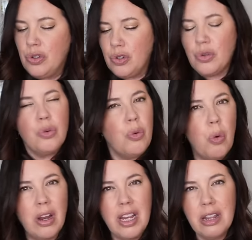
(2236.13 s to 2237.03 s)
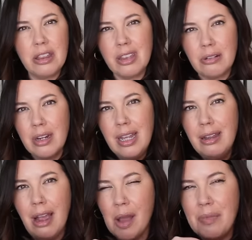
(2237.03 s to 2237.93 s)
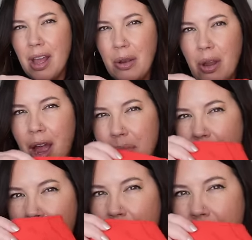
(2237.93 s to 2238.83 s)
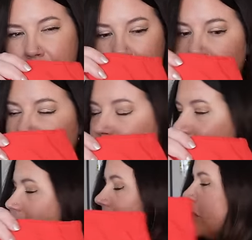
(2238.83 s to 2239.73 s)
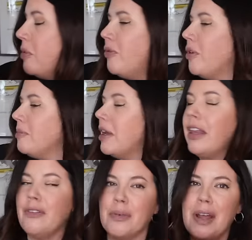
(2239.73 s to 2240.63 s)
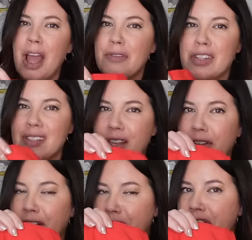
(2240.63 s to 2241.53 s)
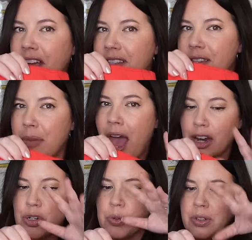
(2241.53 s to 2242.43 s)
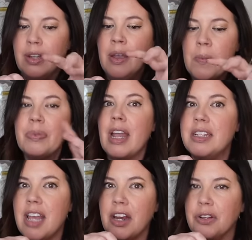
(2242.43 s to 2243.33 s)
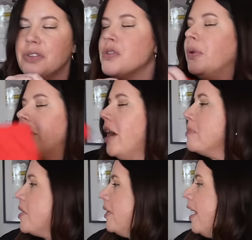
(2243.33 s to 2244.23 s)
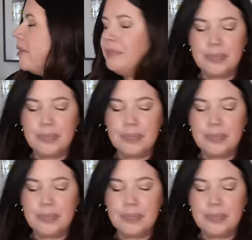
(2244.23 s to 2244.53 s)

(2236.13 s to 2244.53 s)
twenty to thirty? I'm not I'm not quite sure. I've never seen this before in my life. I'm gonna have to see if I can find some actual identical sold comps on that.